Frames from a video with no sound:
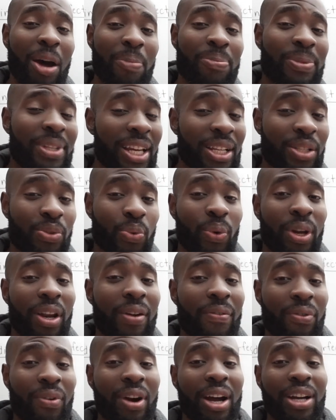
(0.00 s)
updates
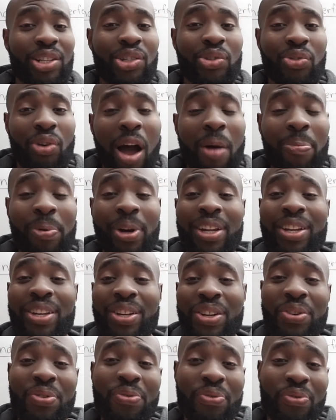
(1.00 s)
whenever I drop a
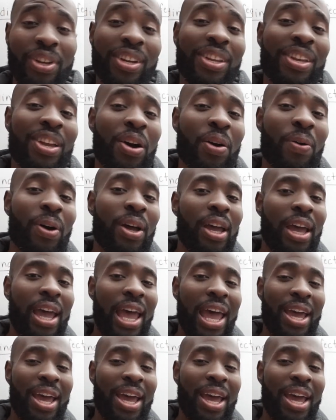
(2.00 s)
new video.